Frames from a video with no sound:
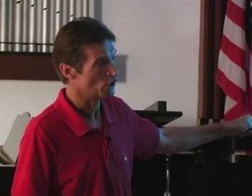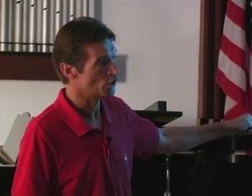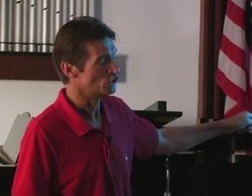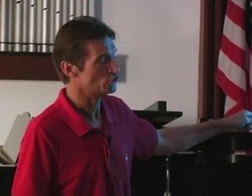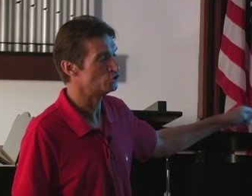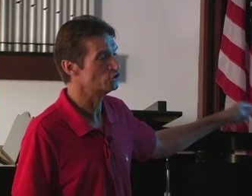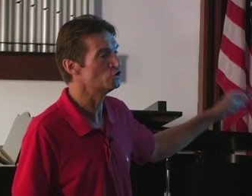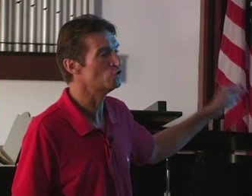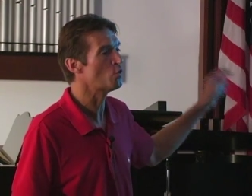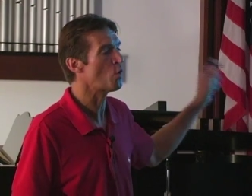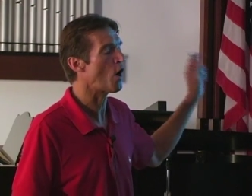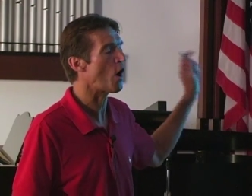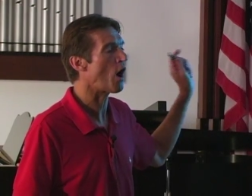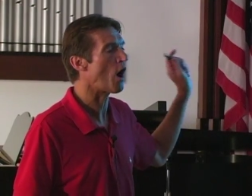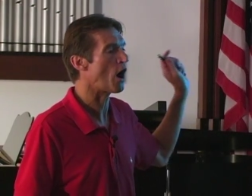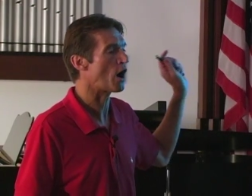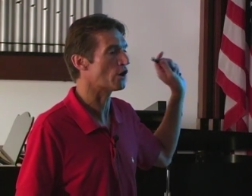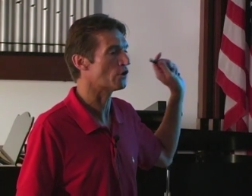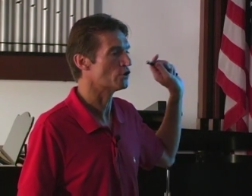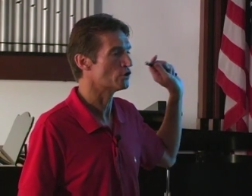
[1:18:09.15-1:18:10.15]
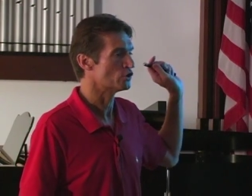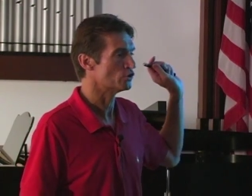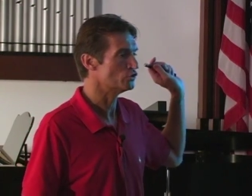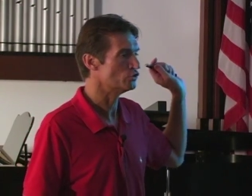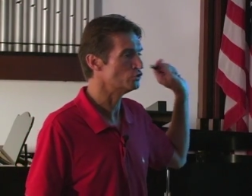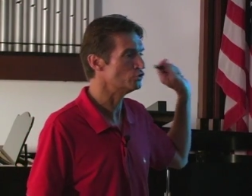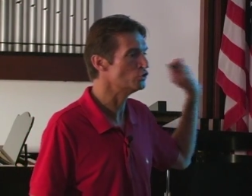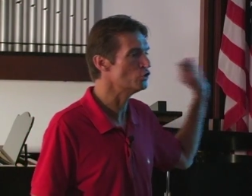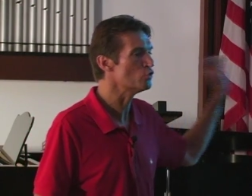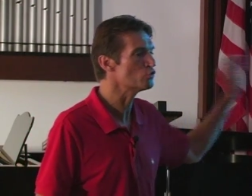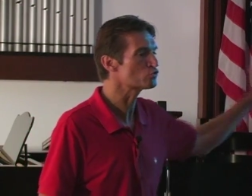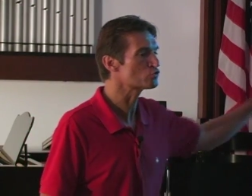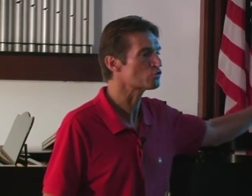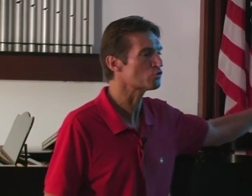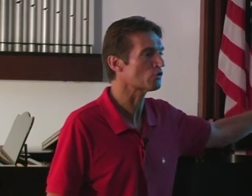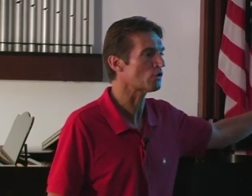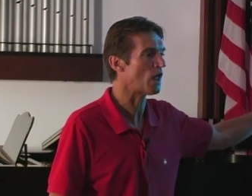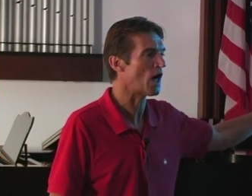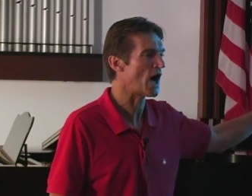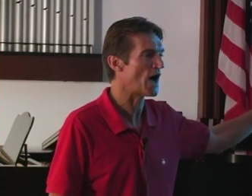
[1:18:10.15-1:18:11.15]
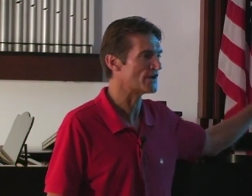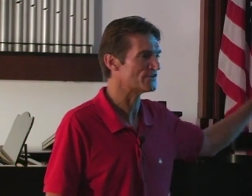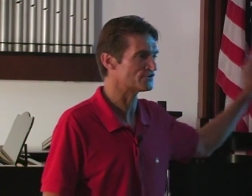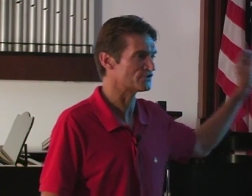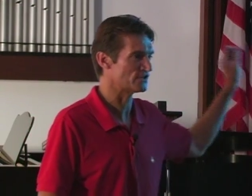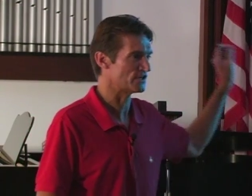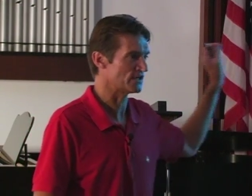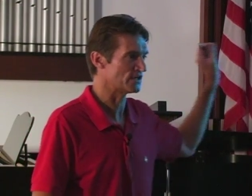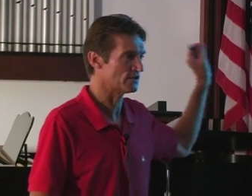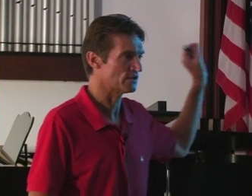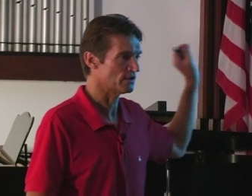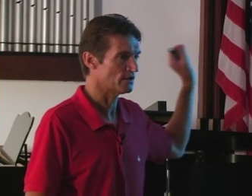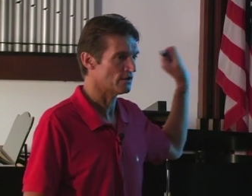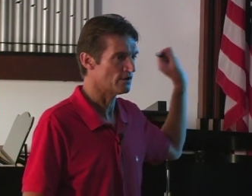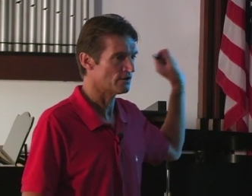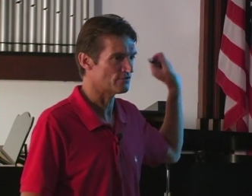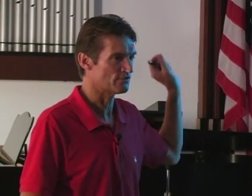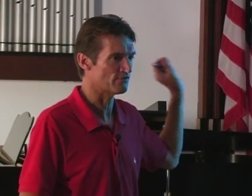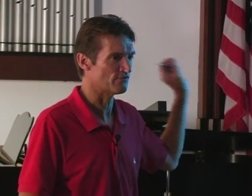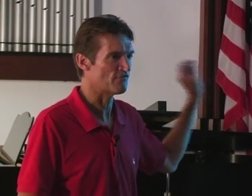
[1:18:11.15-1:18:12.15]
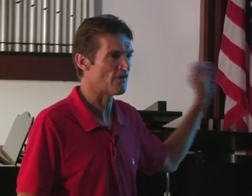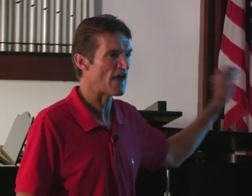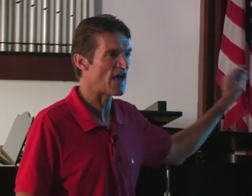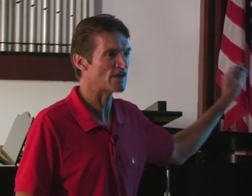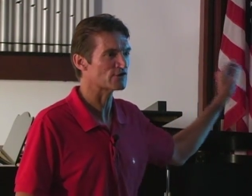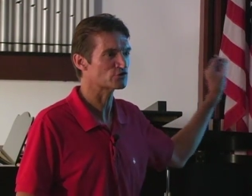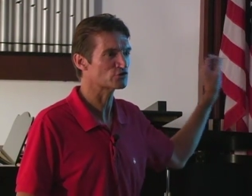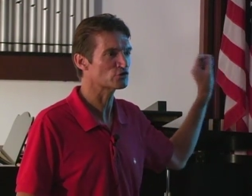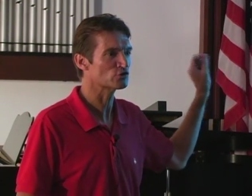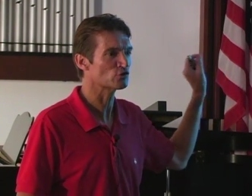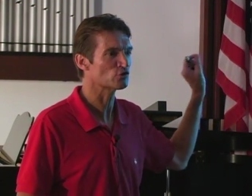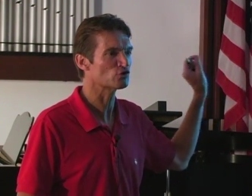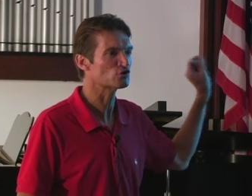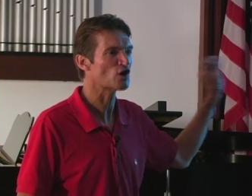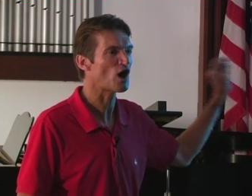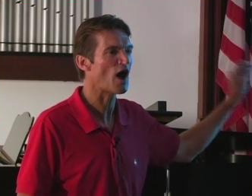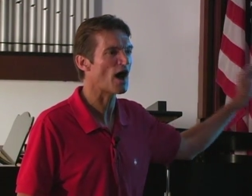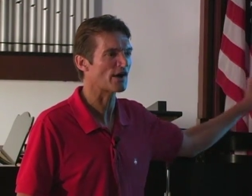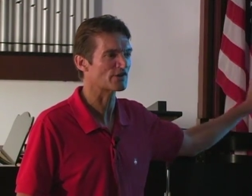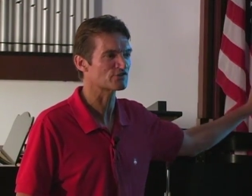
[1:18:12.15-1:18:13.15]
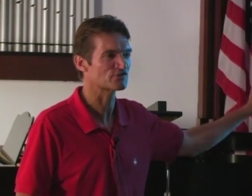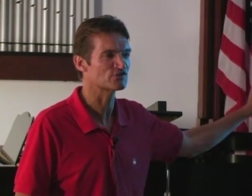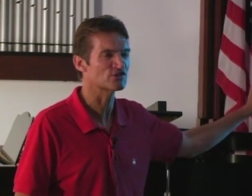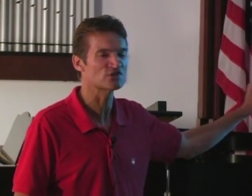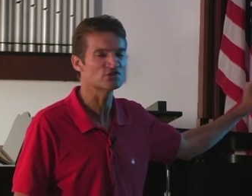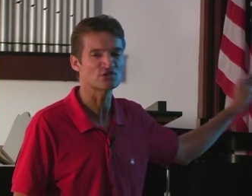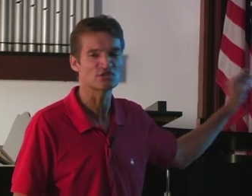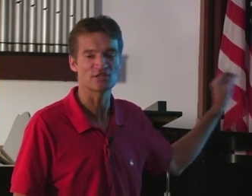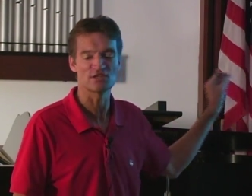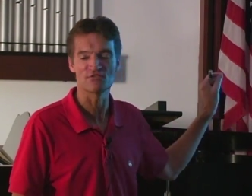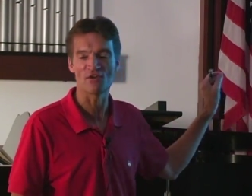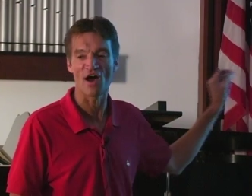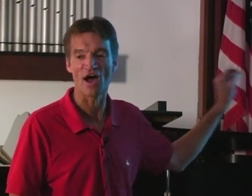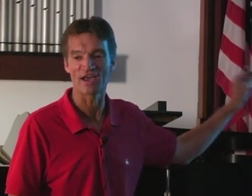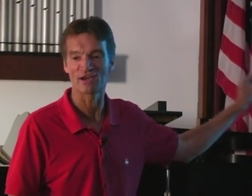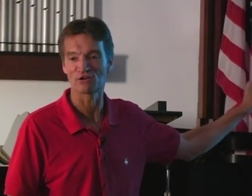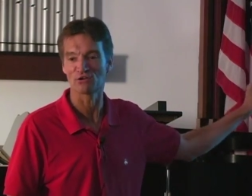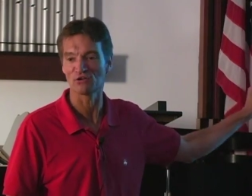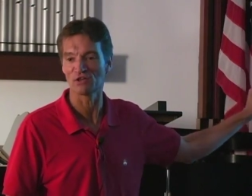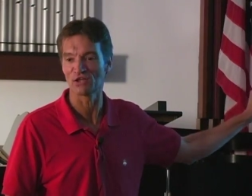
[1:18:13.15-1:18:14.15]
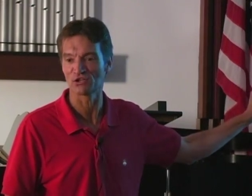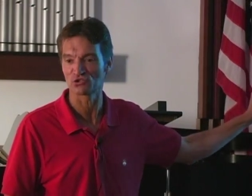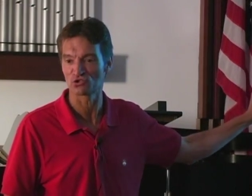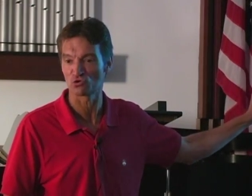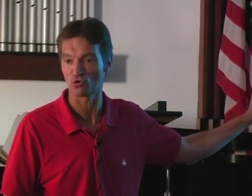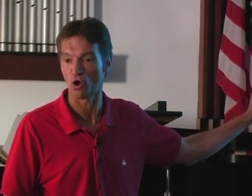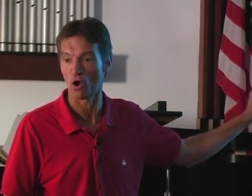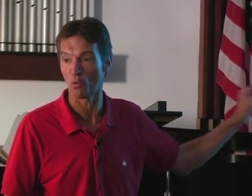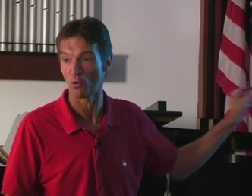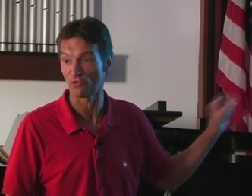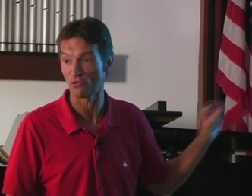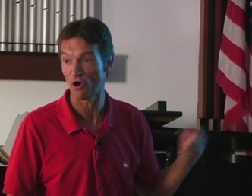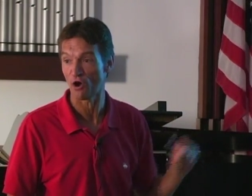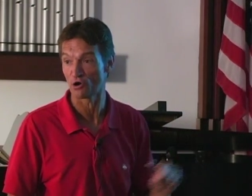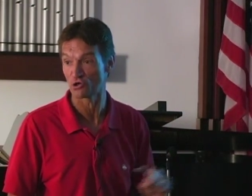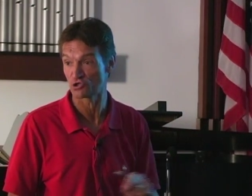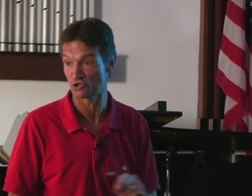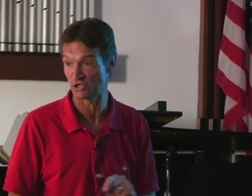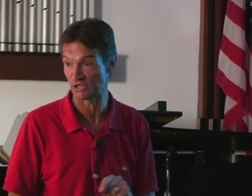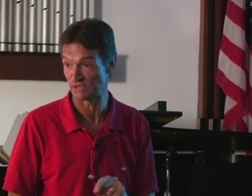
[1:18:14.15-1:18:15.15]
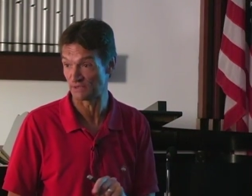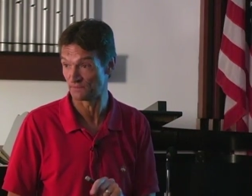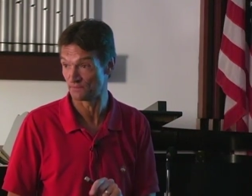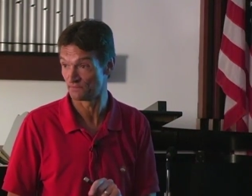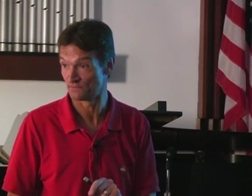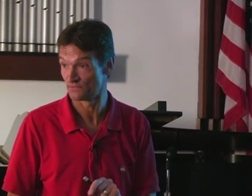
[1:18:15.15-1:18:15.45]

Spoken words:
You are neutralizing the vascular toxicity of high cholesterol with arginine.